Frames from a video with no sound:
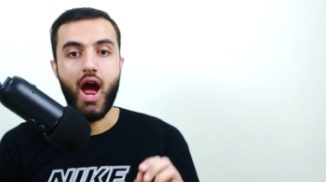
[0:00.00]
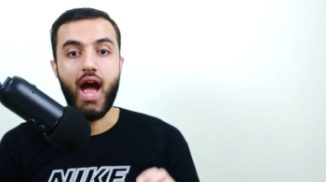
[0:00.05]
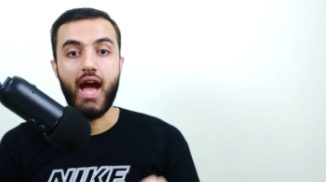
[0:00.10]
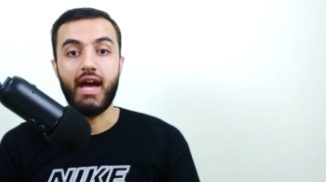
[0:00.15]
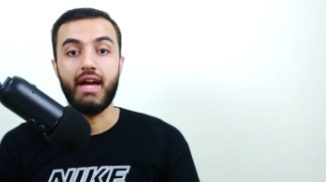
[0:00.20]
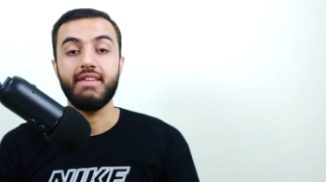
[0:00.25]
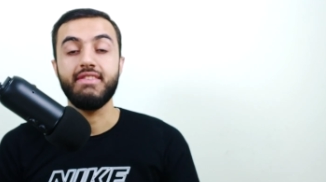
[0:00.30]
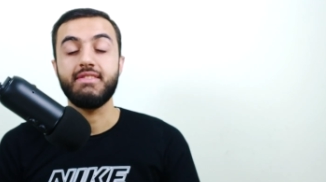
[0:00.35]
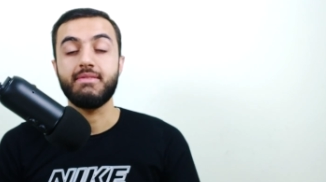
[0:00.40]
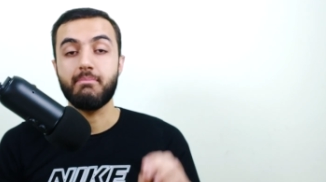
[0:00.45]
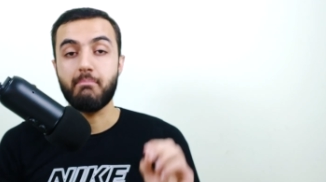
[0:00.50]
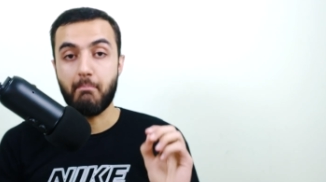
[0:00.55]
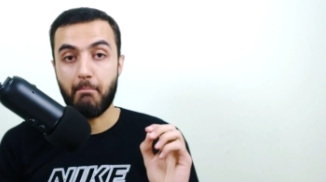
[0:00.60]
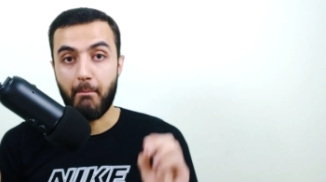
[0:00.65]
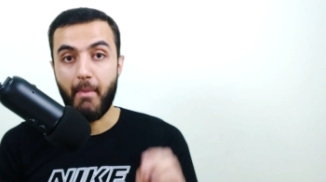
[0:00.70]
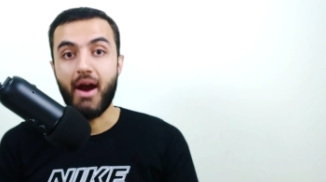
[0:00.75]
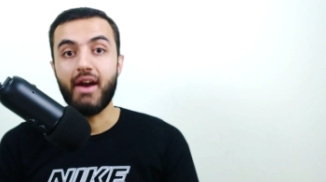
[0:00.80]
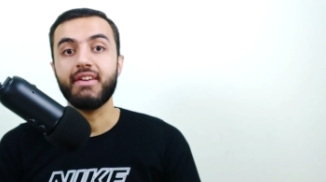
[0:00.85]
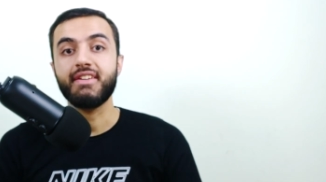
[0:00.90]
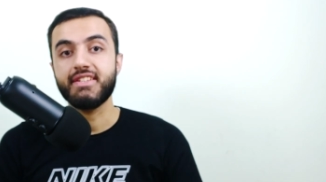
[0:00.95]
and
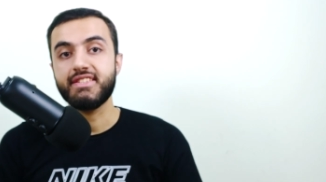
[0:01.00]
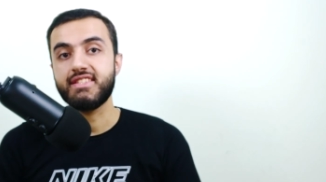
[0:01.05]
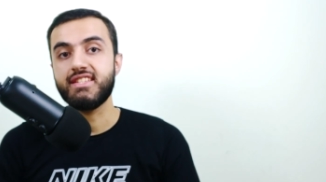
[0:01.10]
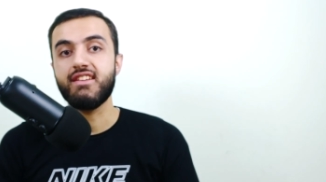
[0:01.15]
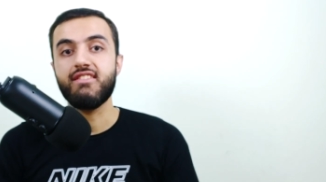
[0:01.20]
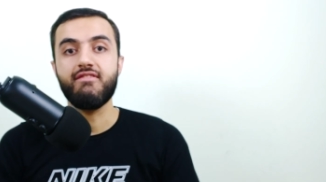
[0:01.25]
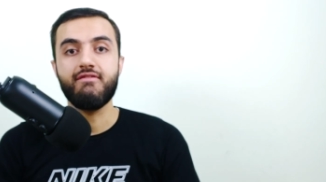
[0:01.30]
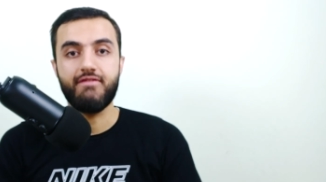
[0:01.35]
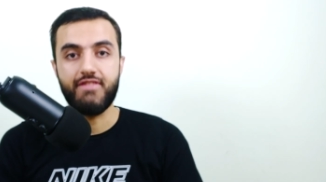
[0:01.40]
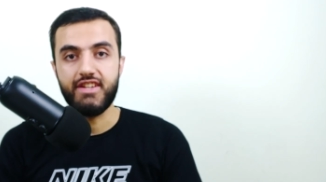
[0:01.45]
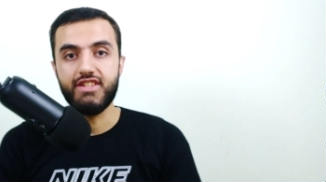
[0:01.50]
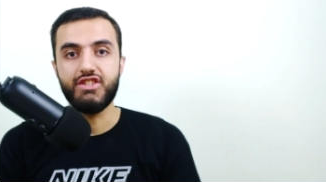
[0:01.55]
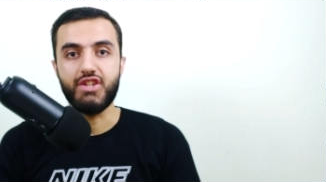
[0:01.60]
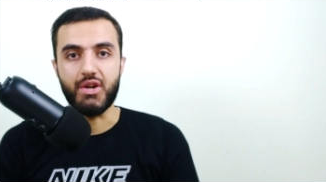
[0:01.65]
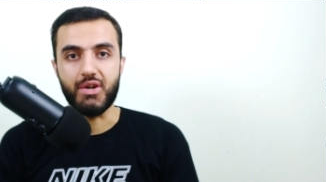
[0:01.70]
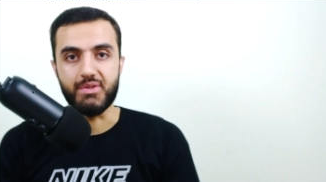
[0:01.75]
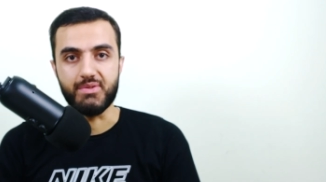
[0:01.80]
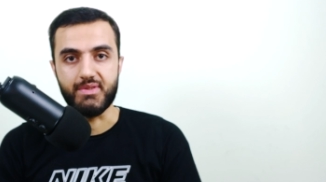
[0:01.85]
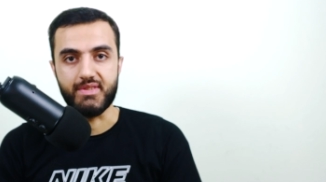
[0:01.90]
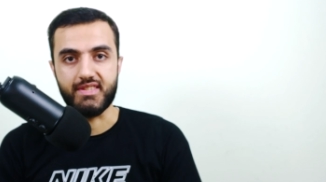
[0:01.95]
marketing
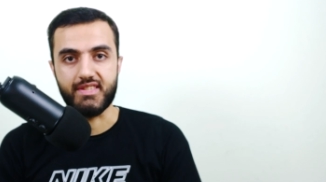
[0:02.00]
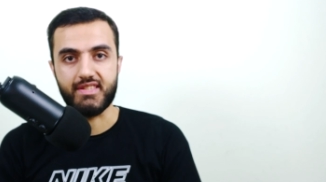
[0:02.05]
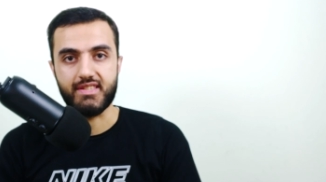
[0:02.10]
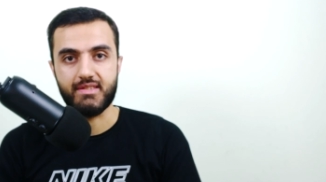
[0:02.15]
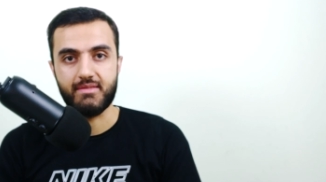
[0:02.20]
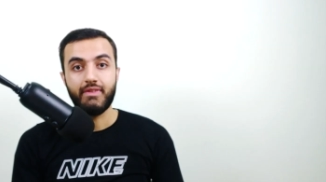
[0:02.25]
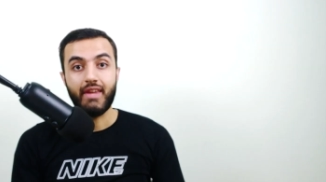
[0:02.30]
videos.